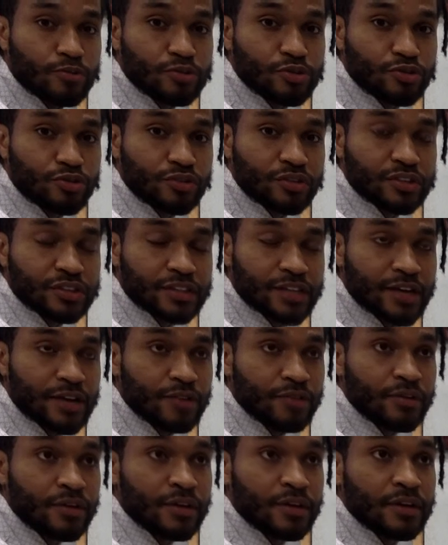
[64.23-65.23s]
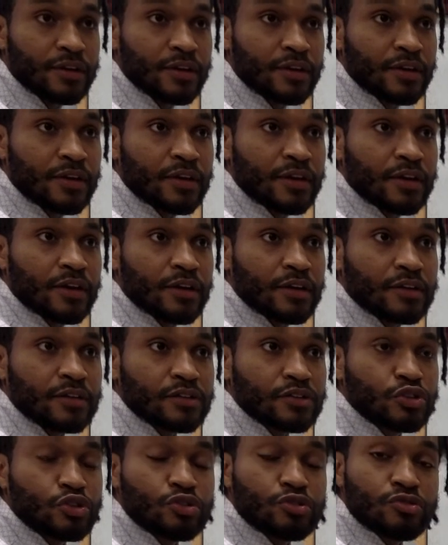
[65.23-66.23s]
students out
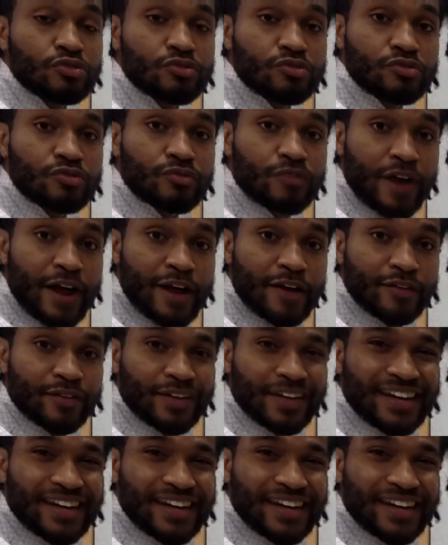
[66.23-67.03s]
to round